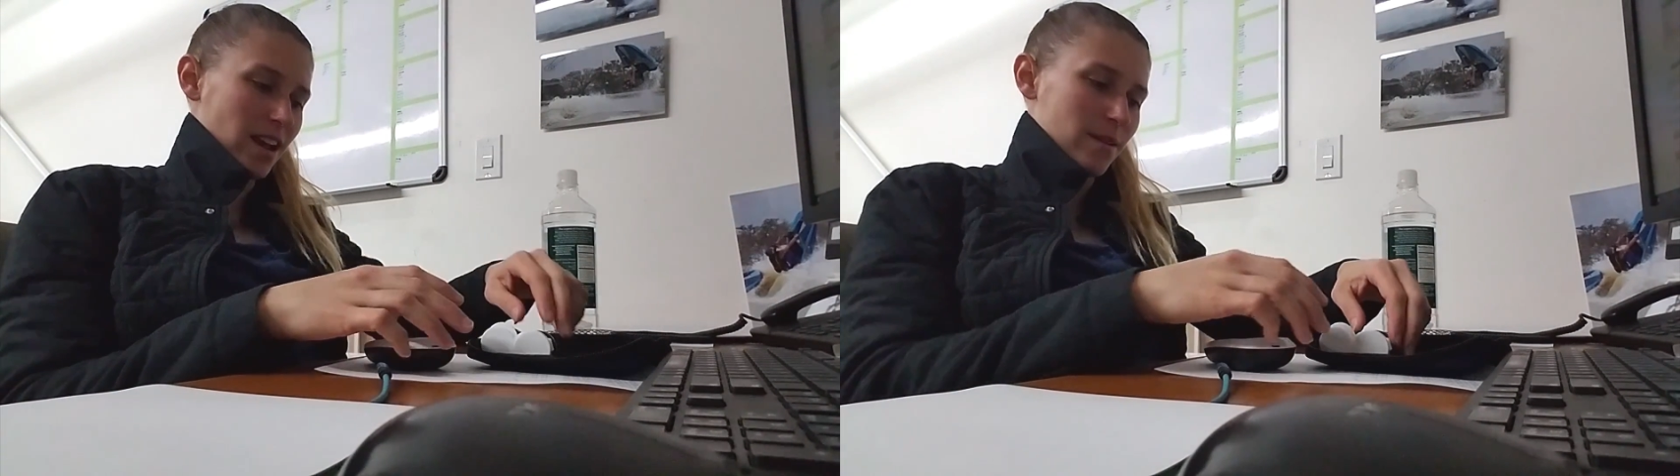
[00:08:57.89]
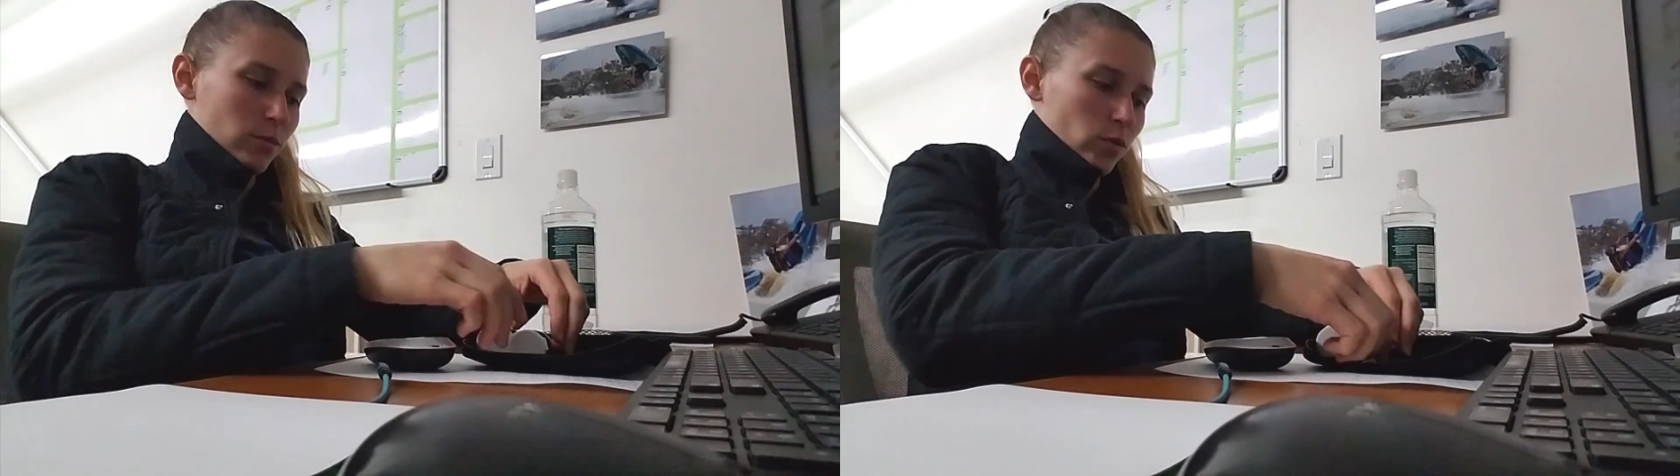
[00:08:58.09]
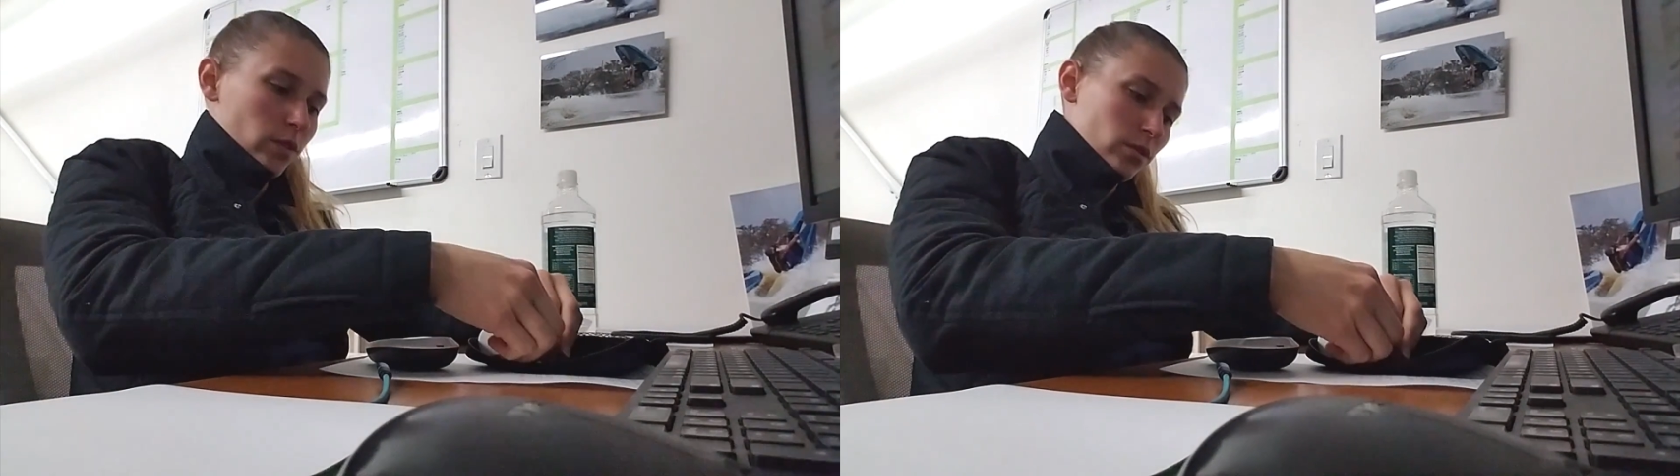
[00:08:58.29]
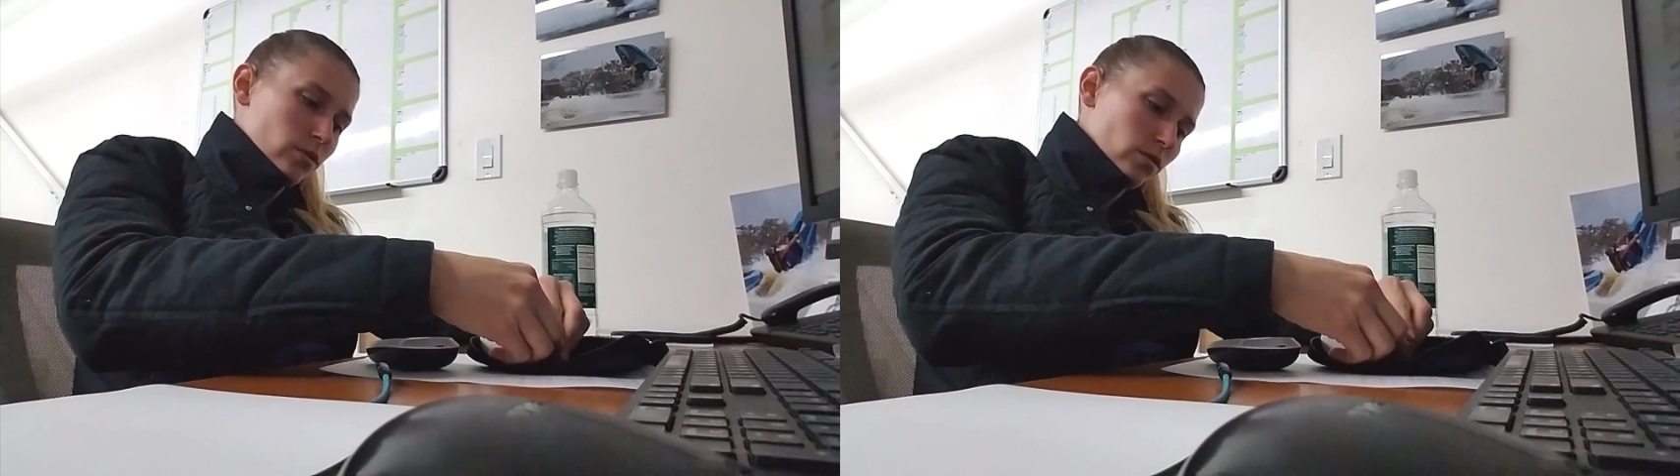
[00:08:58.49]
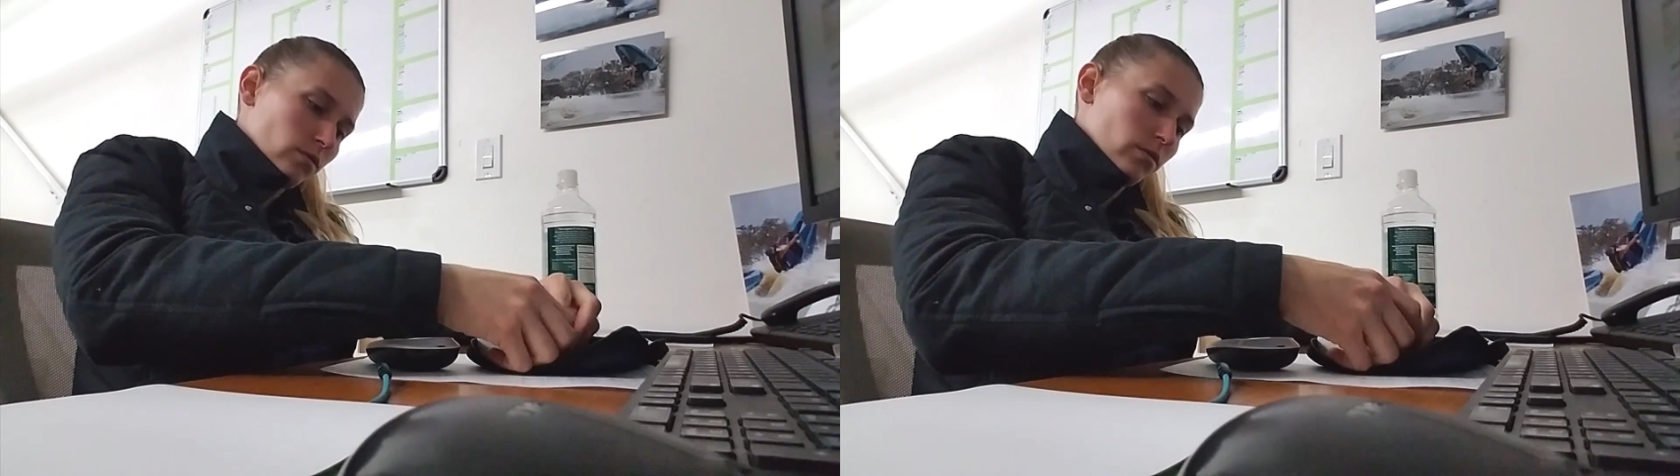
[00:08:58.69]
I'm going
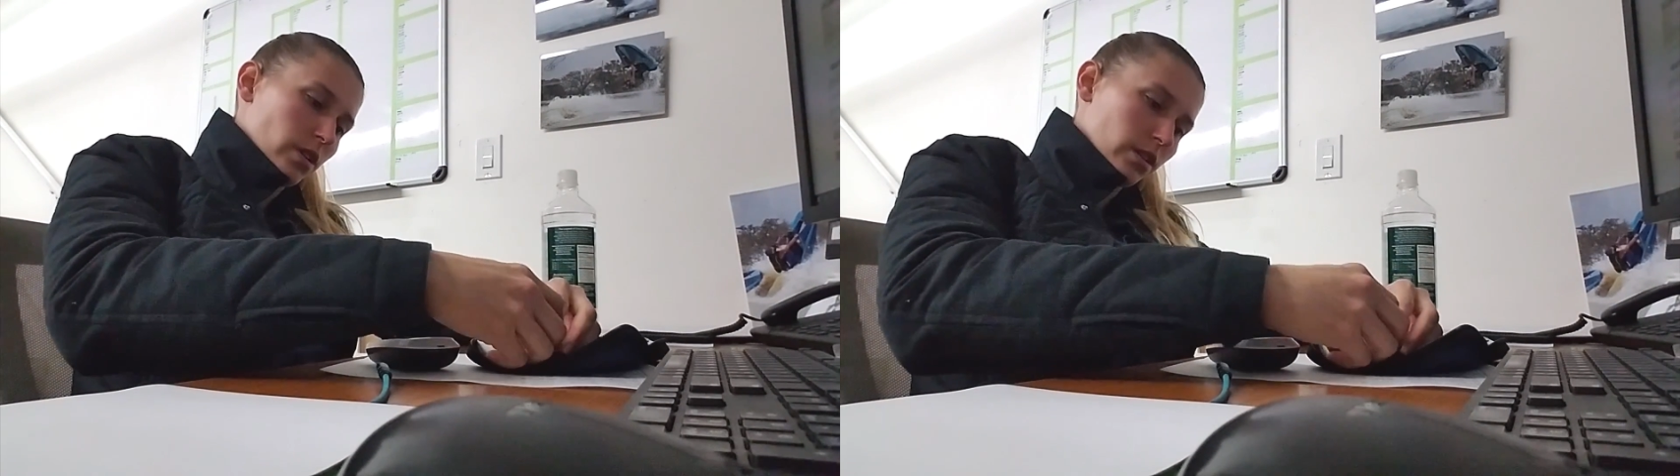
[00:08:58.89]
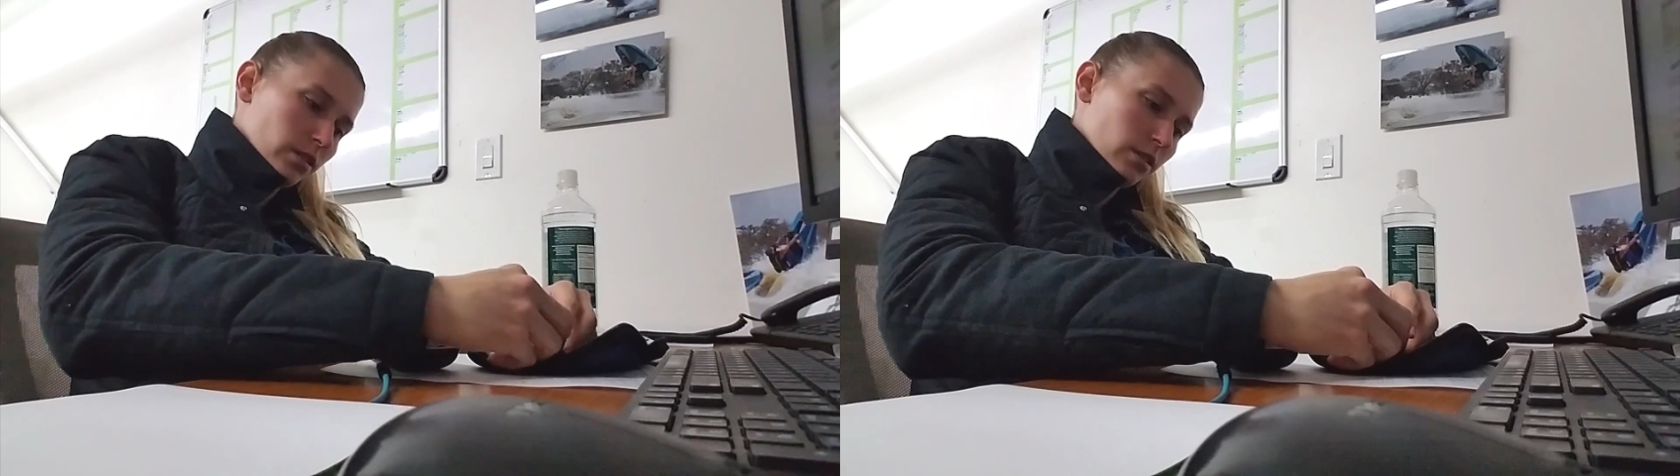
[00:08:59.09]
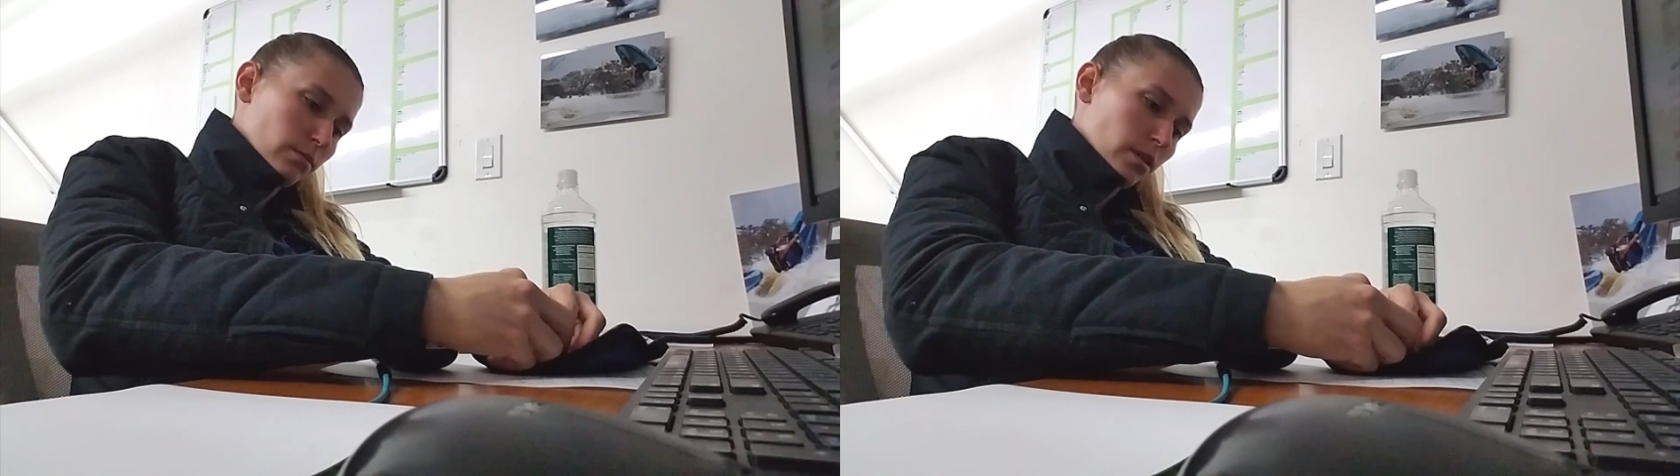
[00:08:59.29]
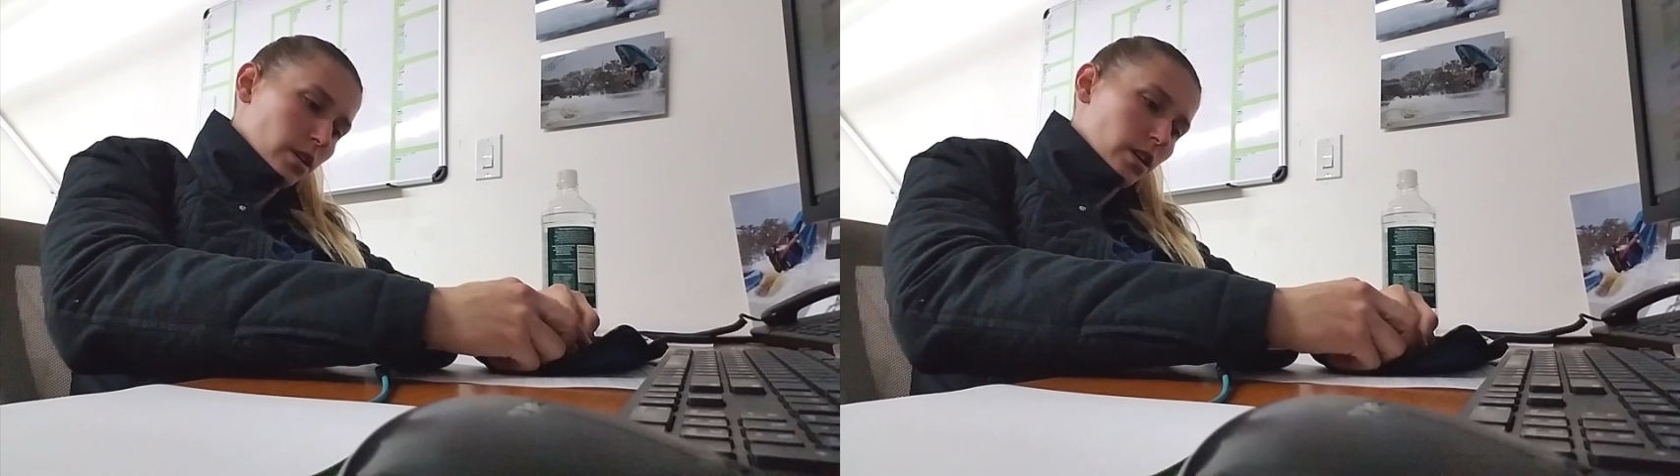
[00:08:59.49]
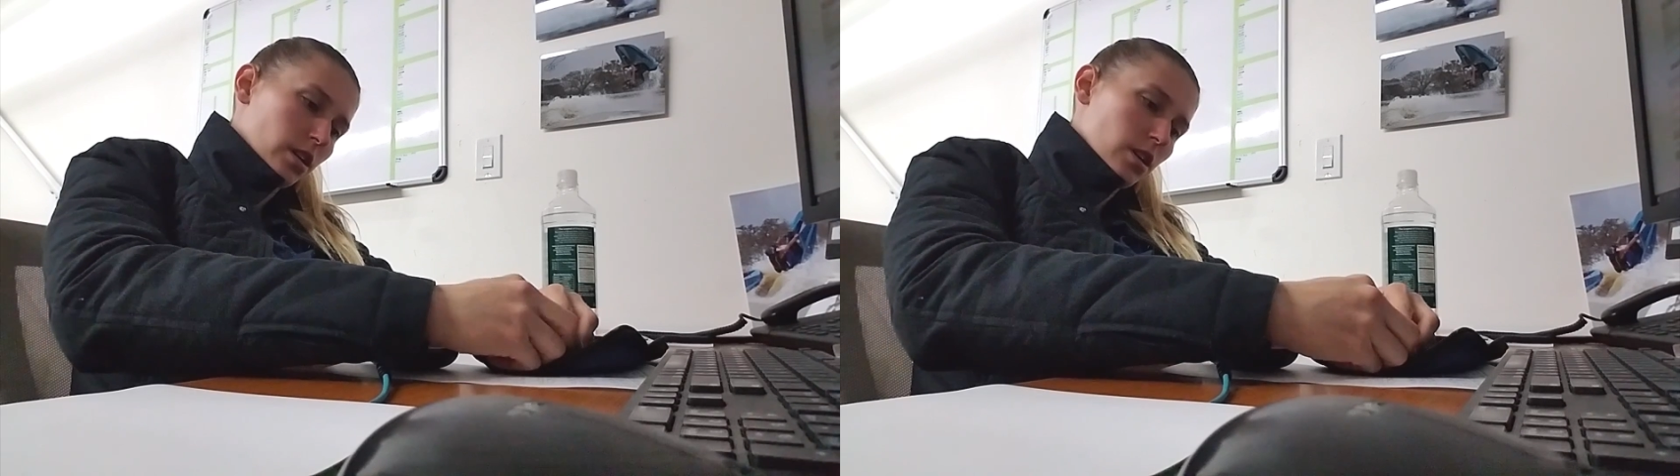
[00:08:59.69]
to test my